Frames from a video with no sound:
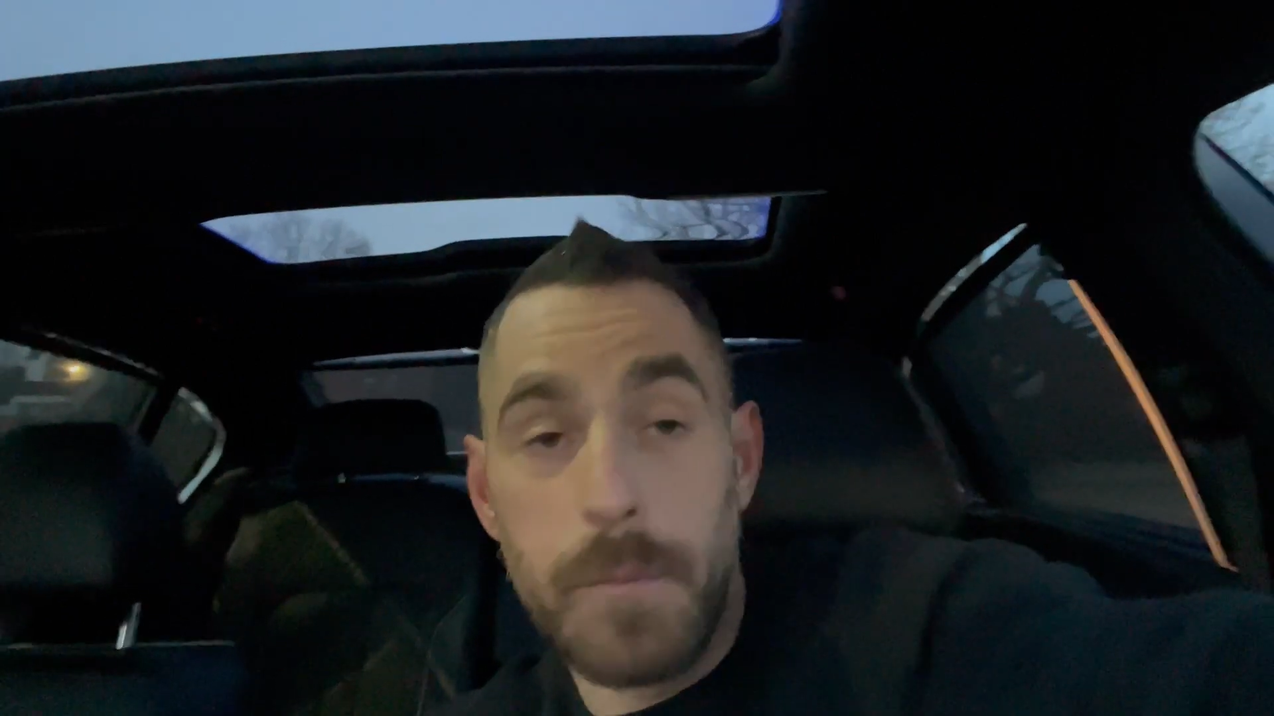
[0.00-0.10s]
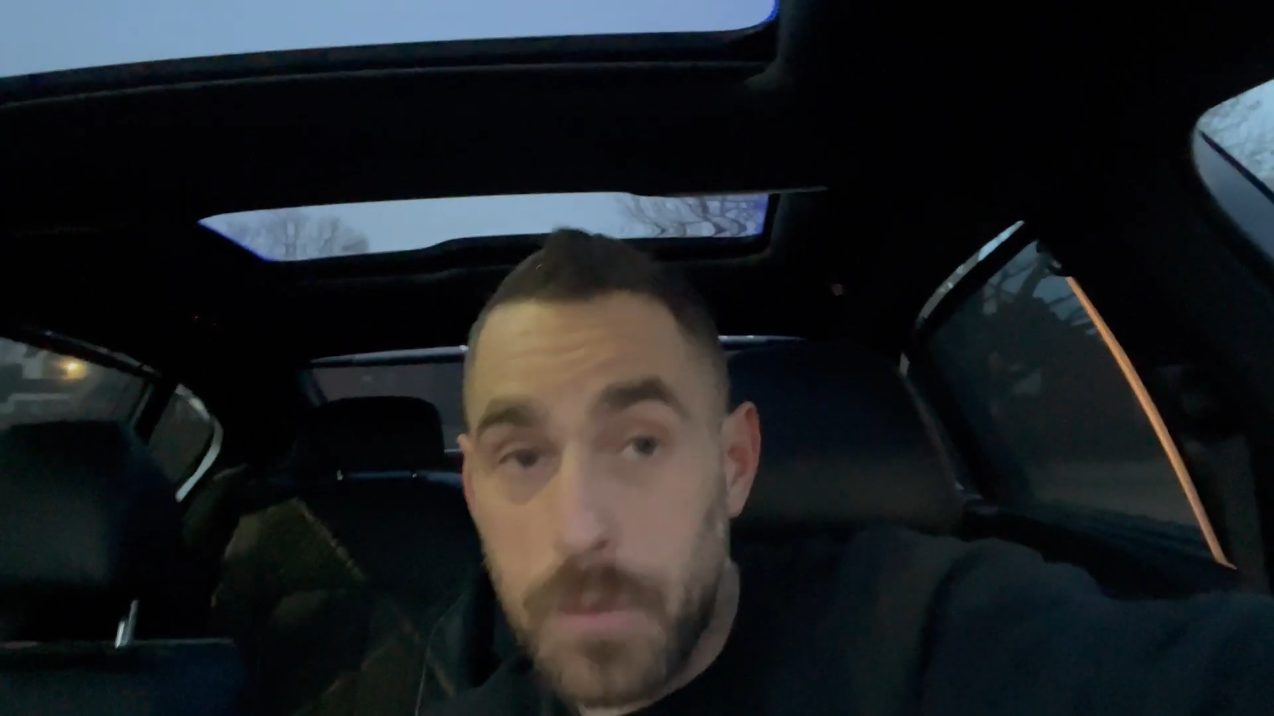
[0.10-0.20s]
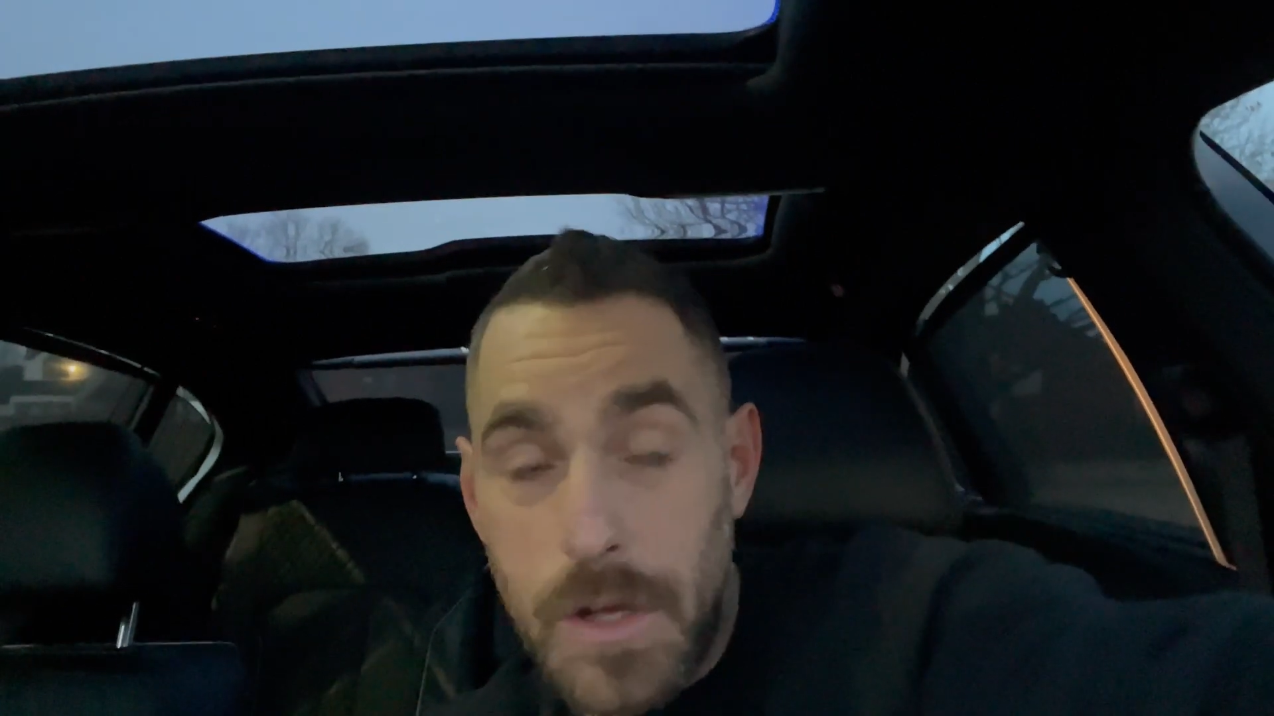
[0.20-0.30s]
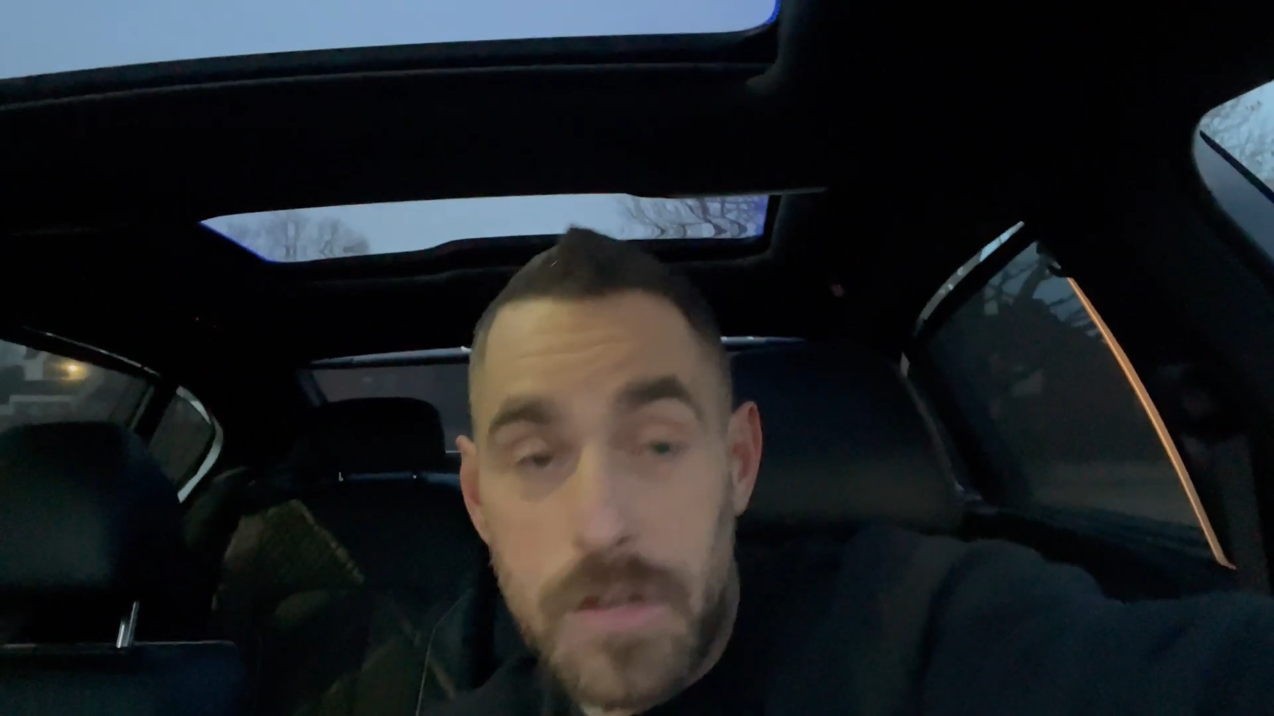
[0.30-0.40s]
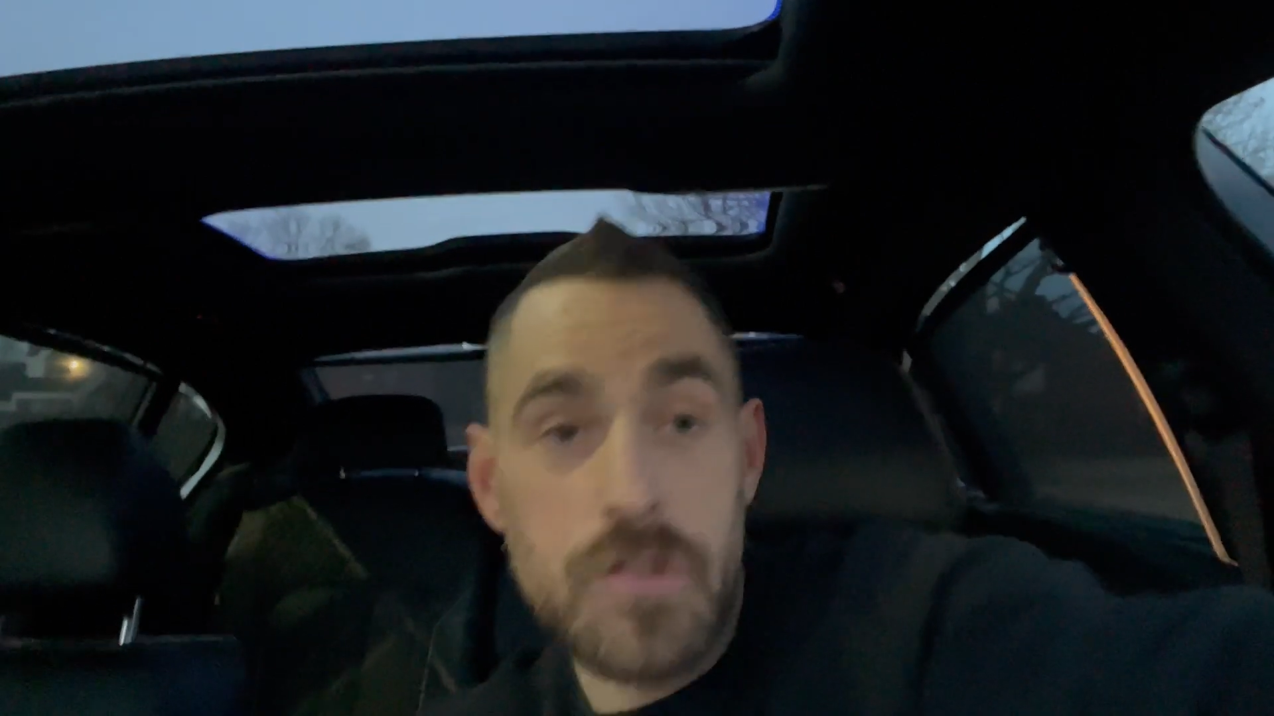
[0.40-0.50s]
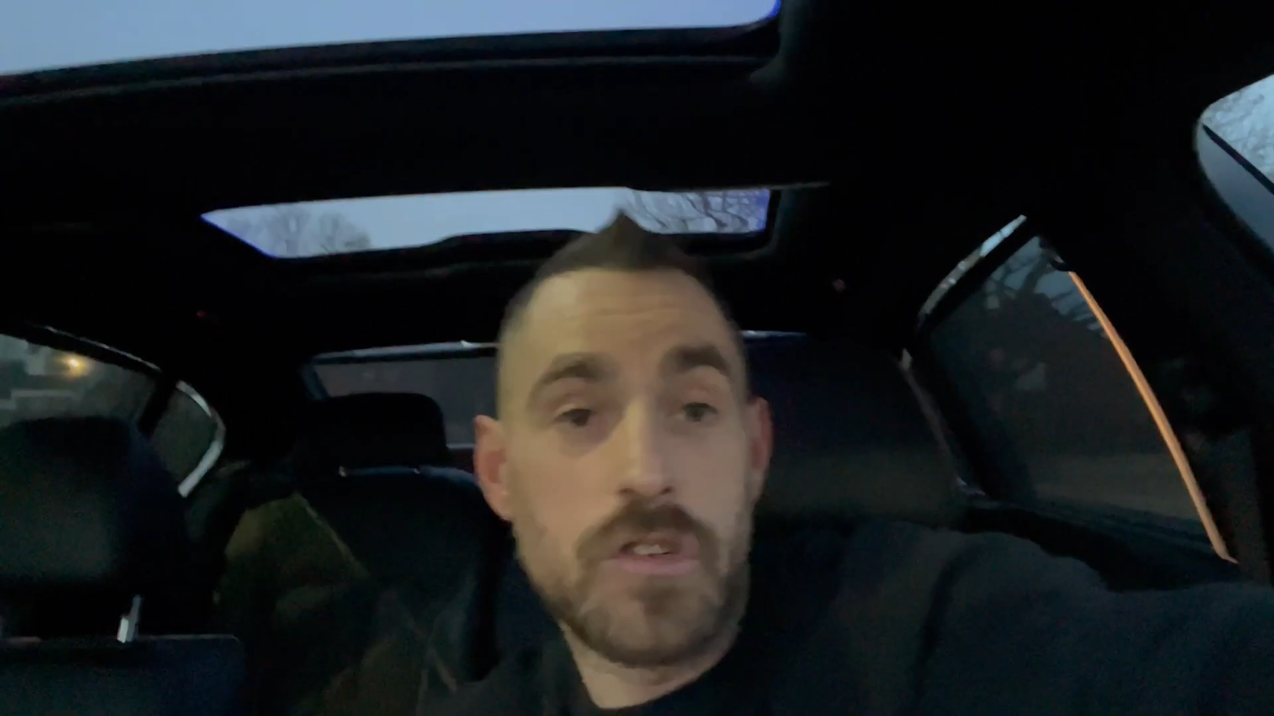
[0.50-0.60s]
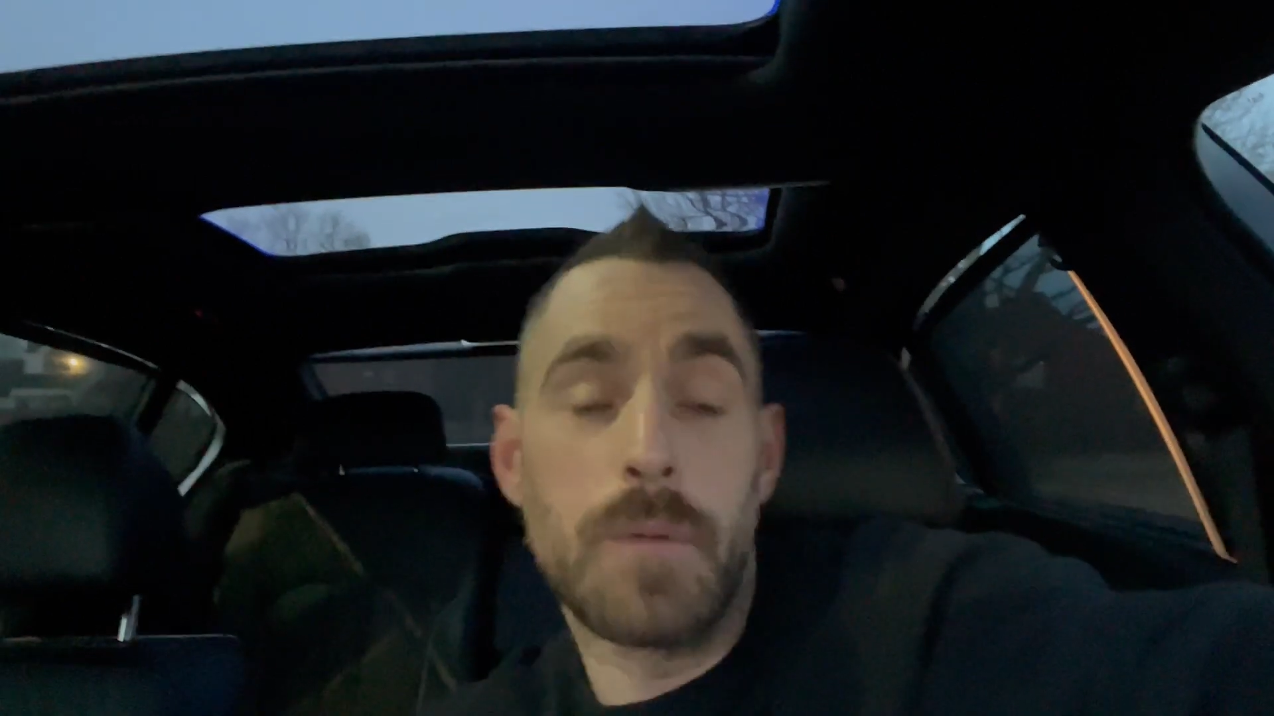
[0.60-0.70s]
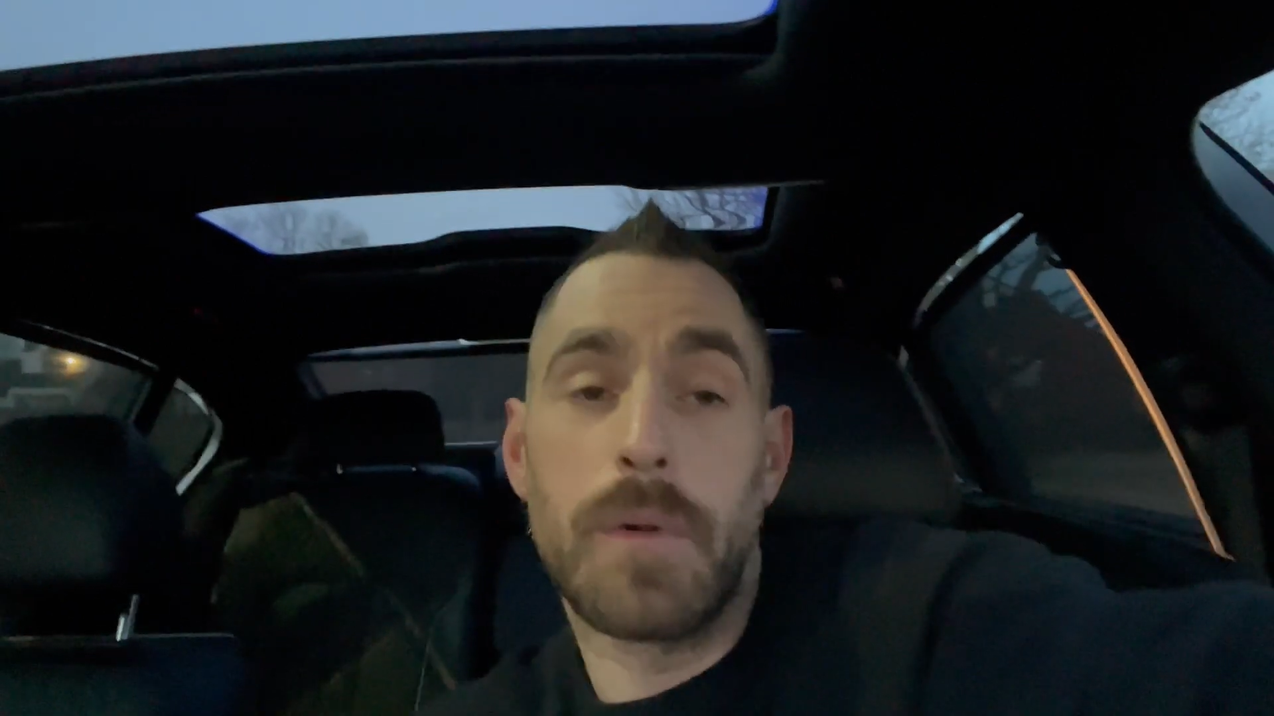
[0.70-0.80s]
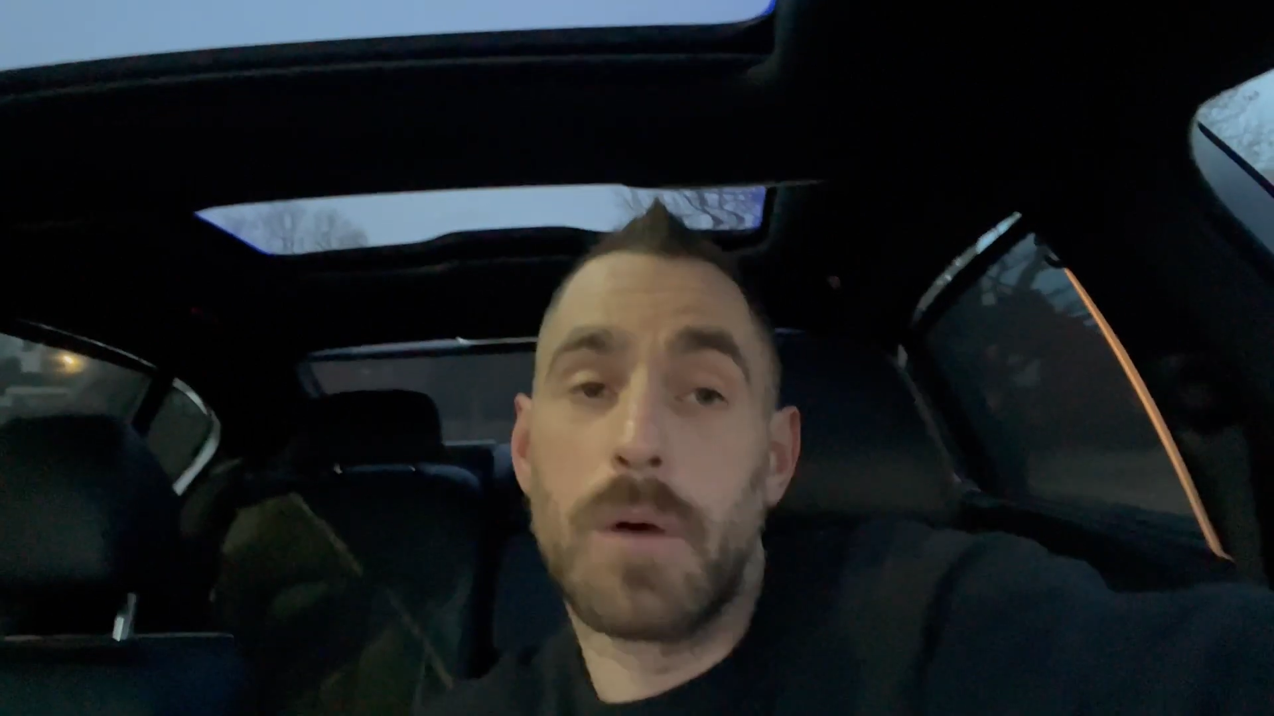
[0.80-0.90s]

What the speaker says: this relationship.